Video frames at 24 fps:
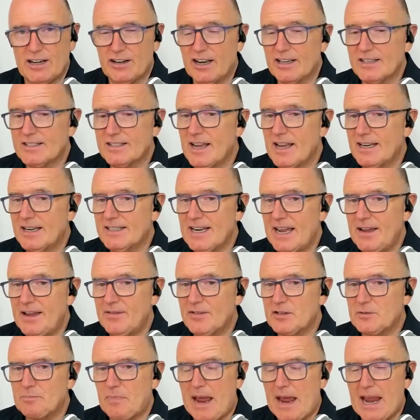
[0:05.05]
Now,
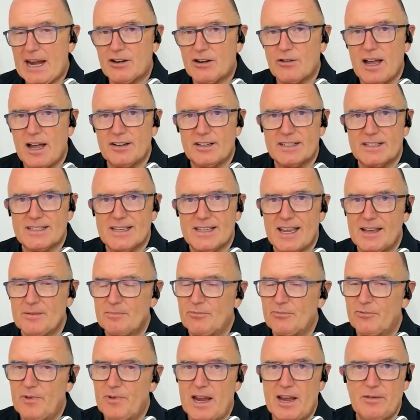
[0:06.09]
David's background is
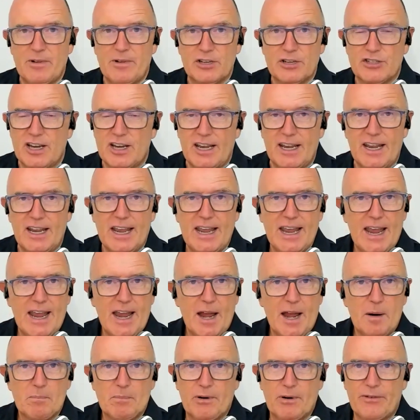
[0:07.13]
very much a
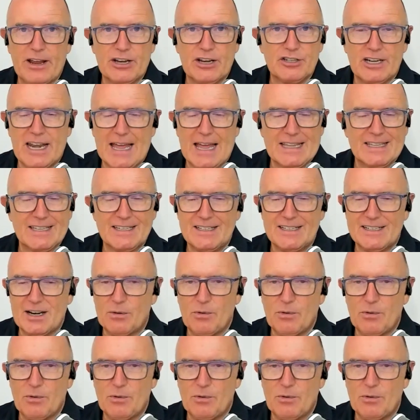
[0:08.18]
professional athlete.